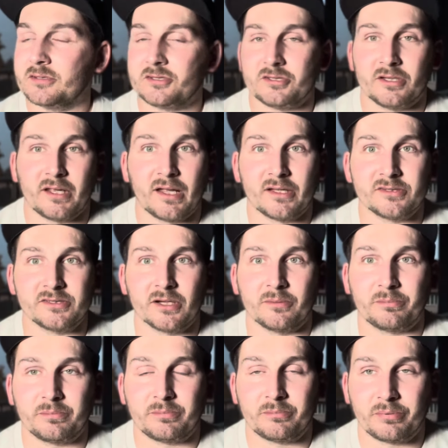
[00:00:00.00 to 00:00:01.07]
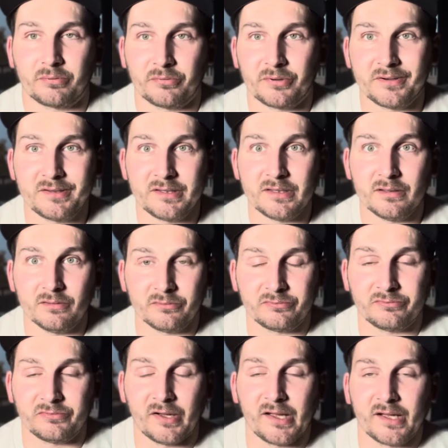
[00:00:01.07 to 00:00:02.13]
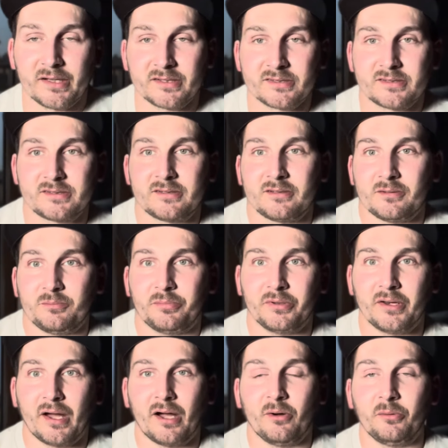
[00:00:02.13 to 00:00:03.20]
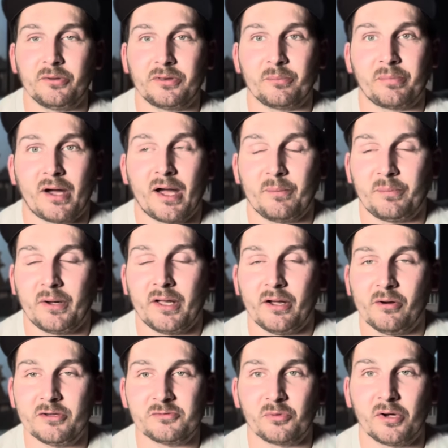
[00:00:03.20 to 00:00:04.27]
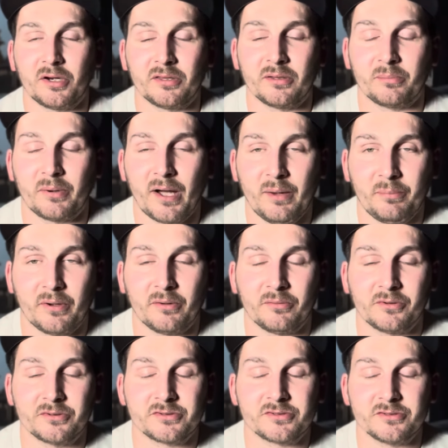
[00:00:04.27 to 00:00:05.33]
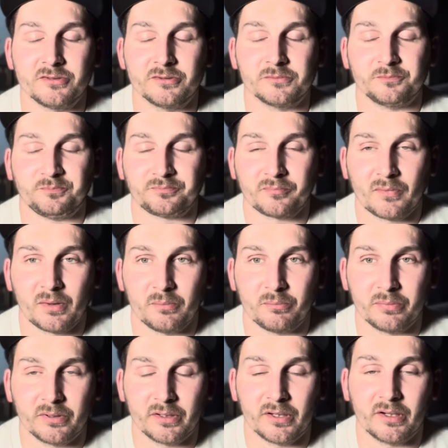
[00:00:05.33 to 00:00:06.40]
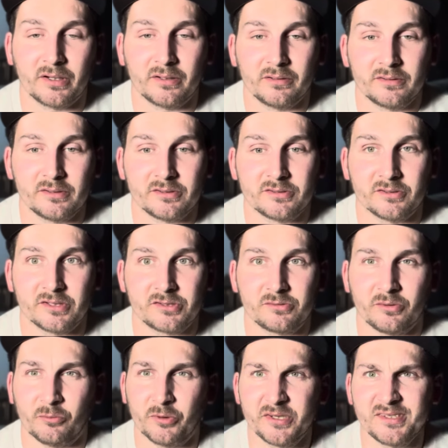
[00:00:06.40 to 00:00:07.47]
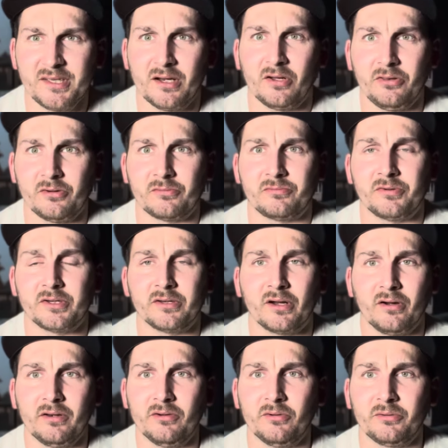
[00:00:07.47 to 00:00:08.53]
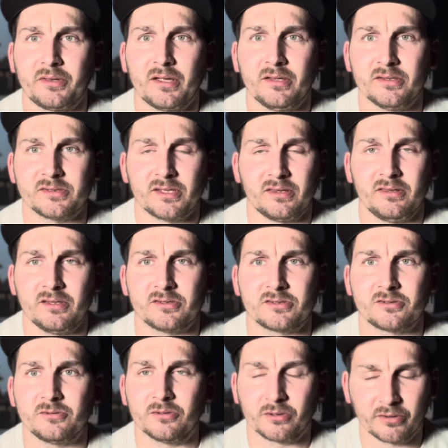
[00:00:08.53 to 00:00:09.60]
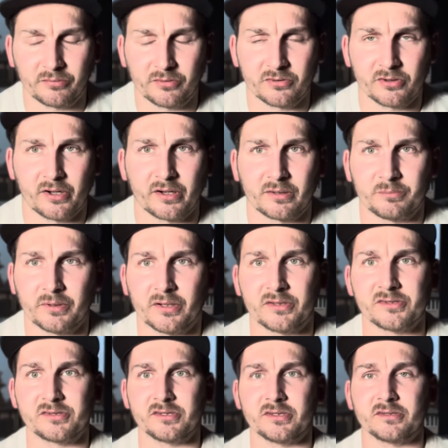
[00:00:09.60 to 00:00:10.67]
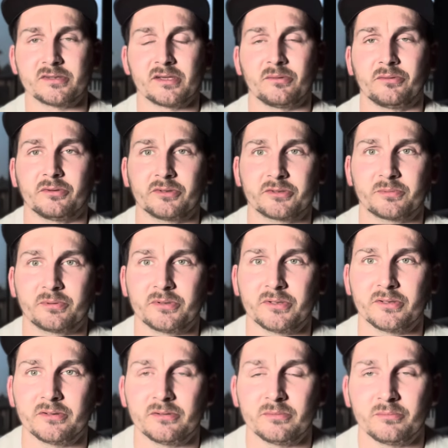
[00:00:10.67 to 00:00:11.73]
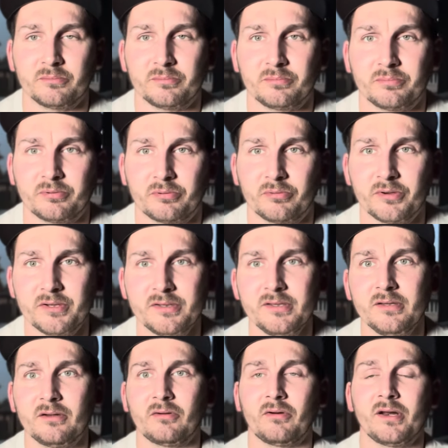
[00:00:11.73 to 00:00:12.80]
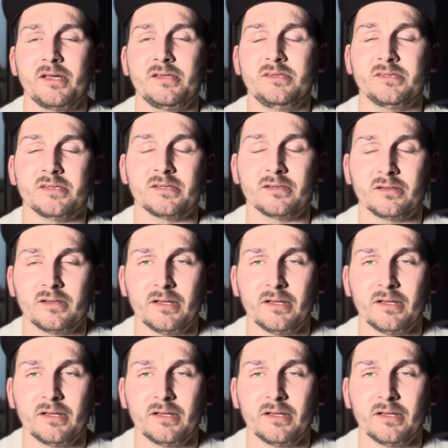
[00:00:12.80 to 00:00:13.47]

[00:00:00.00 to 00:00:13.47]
Shit adds up pretty fast. But now with the Popeye, I always wanted the Popeye ones too. But uh, so that's what's that other figure? I don't even know what that is. That thing is cool. I have to talk behind the scenes. That one looks pretty, pretty crazy.